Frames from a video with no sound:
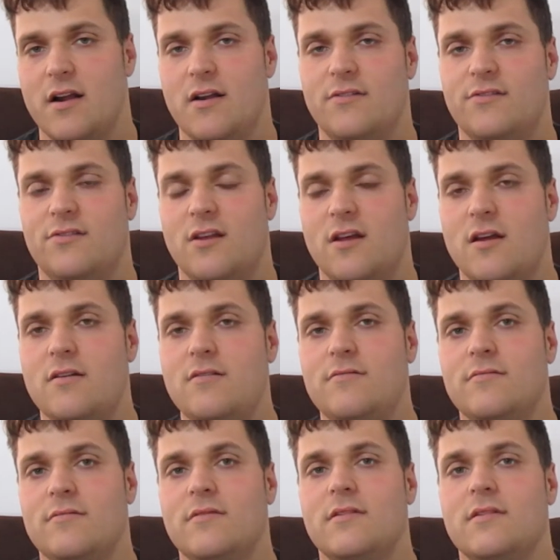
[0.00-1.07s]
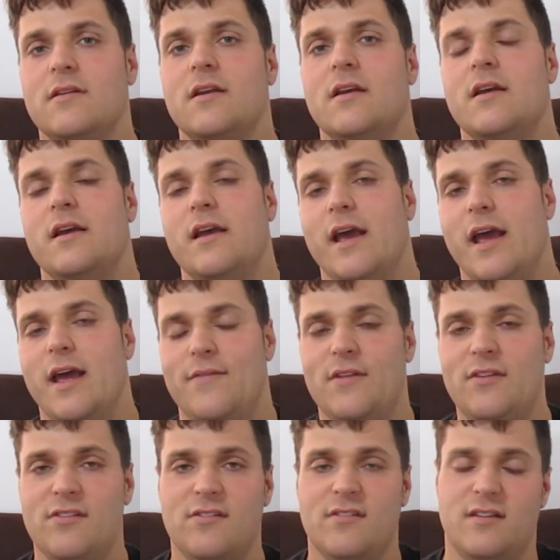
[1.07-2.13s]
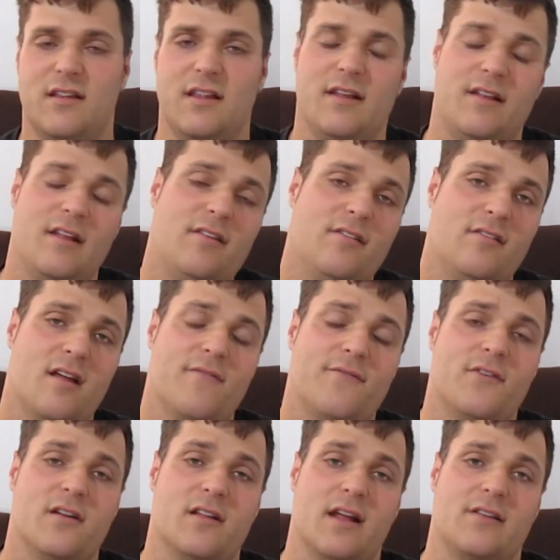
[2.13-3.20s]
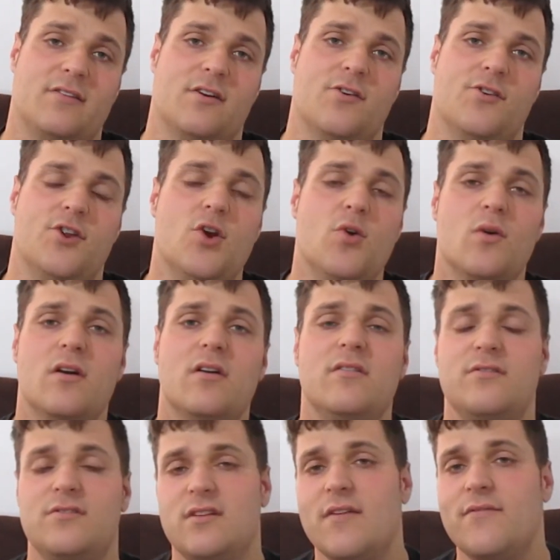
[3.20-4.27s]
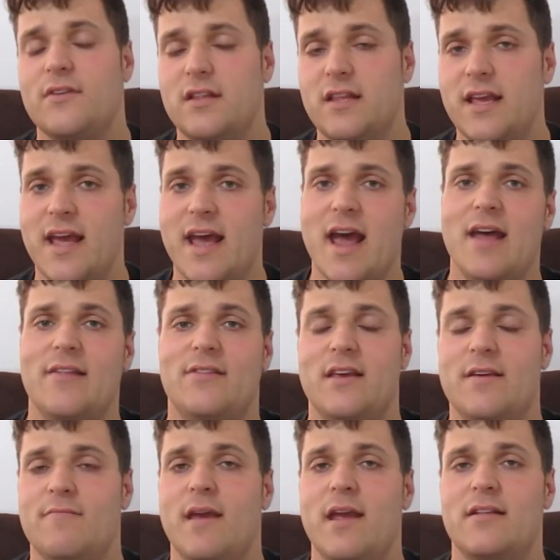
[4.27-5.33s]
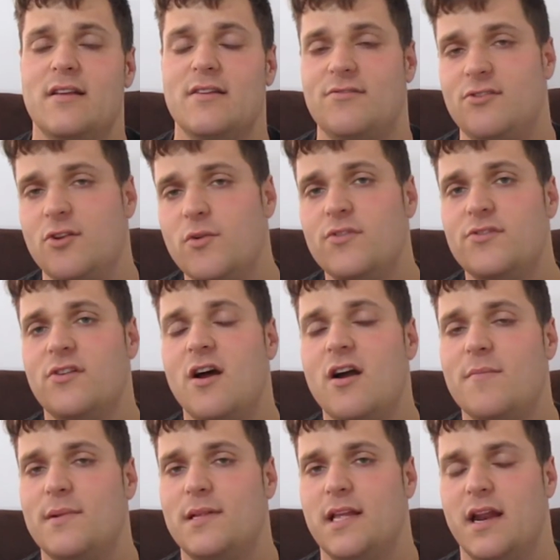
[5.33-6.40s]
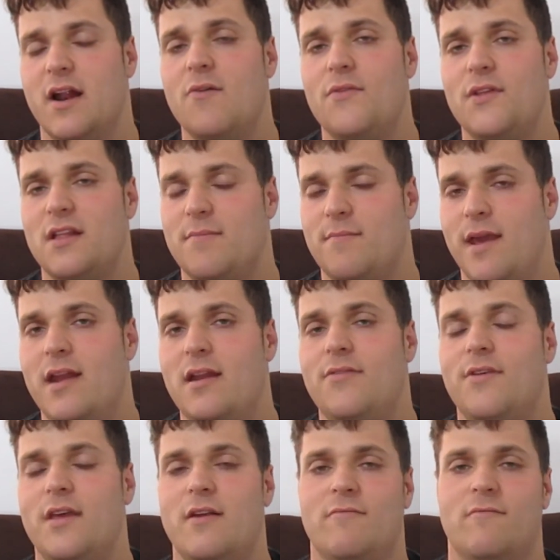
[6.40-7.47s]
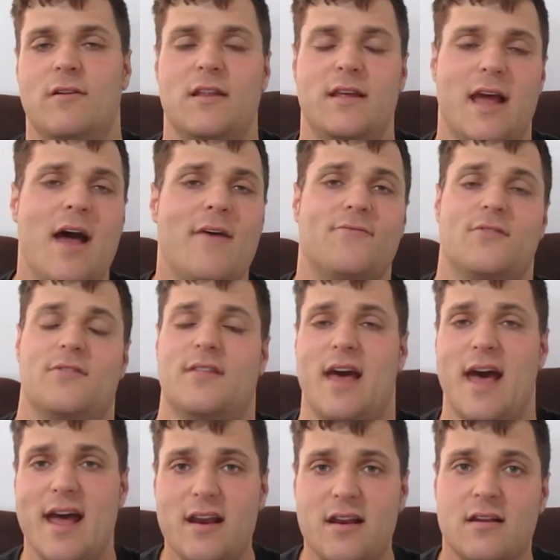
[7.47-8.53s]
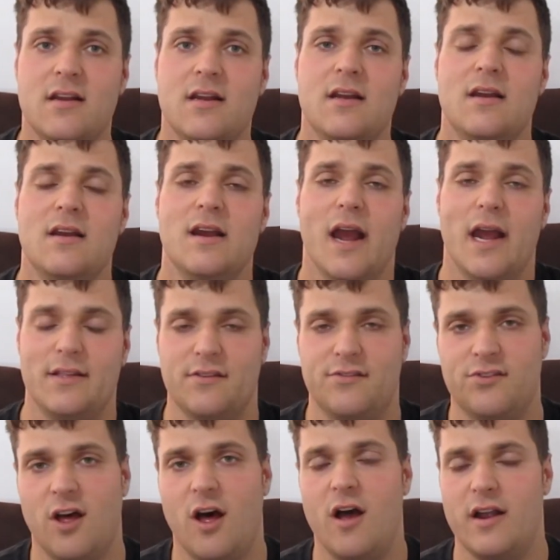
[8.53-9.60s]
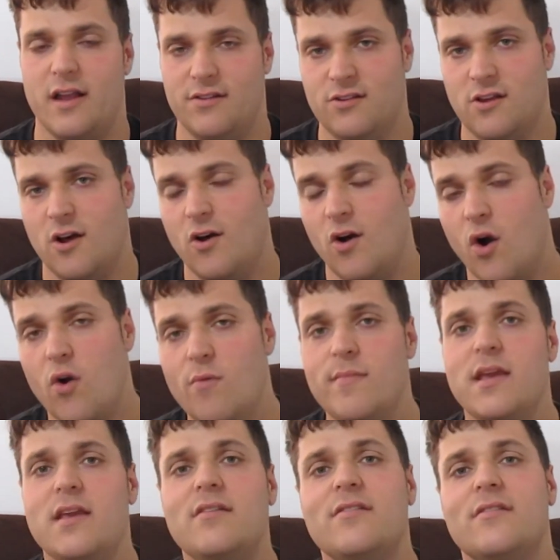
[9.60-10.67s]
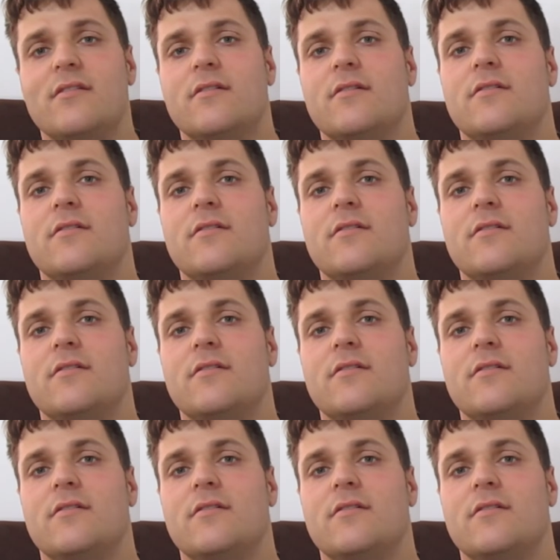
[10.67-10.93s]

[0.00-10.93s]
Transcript: good song. And this is off their like their newer stuff that they had. They made this newer song, but then I don't think they made anything really after that. And the song is called Homies.